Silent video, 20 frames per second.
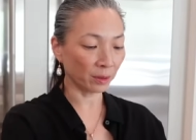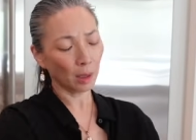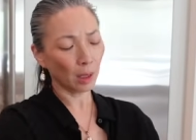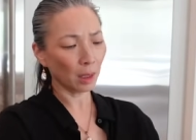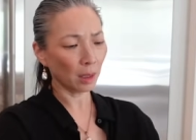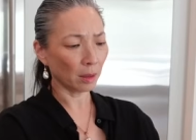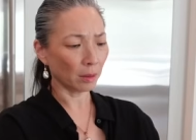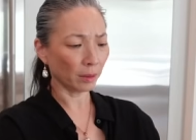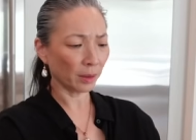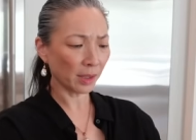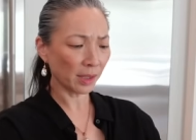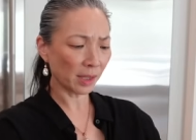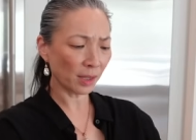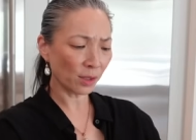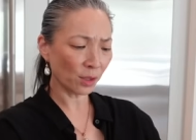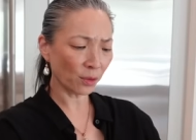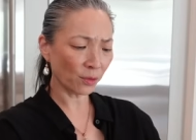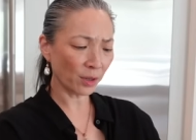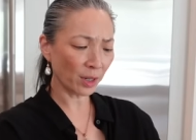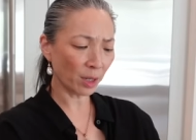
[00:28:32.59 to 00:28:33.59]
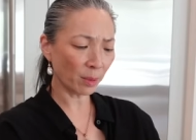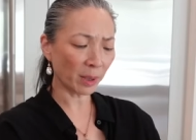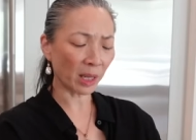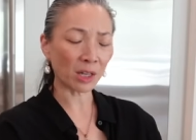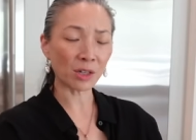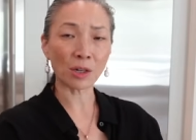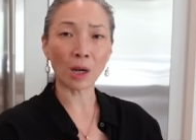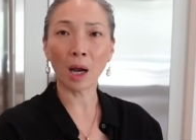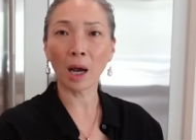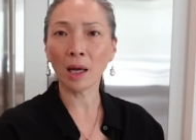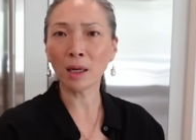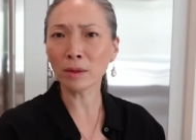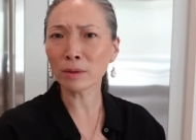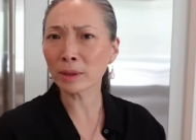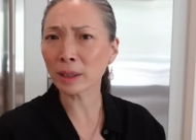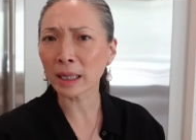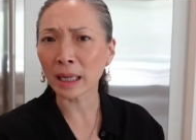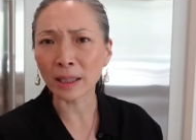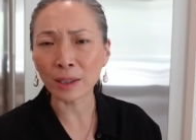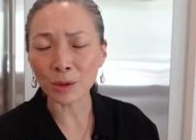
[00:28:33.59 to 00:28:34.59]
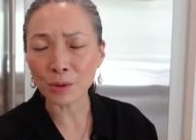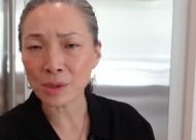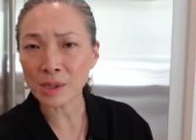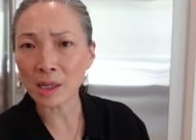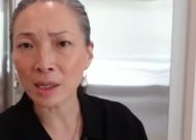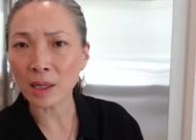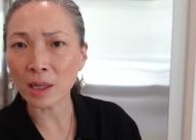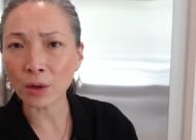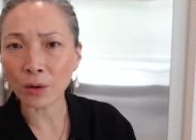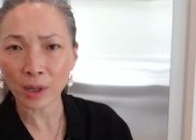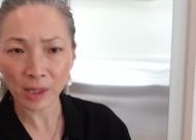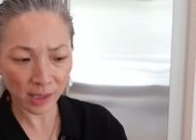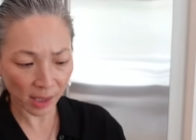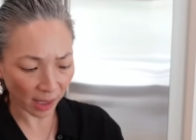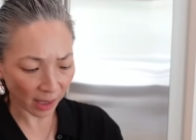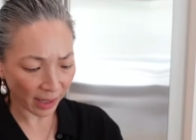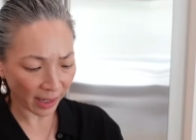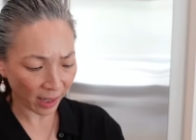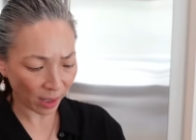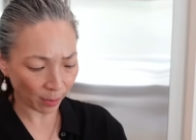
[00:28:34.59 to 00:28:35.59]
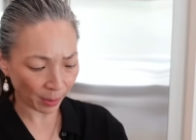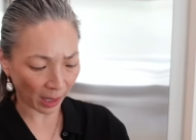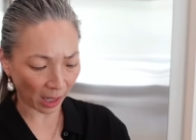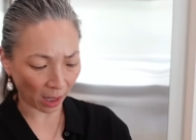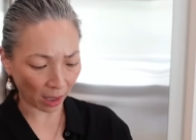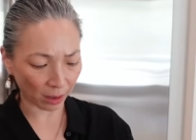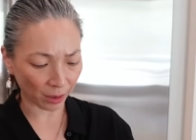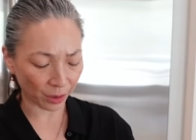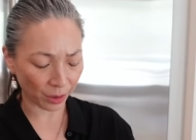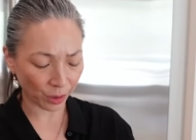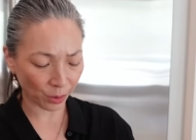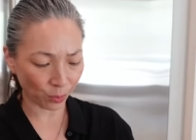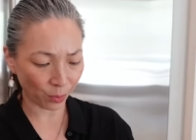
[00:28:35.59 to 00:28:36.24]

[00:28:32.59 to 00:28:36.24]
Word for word: Oh, they sent over nail polish. I don't think I knew Sydney Grace had nail polish.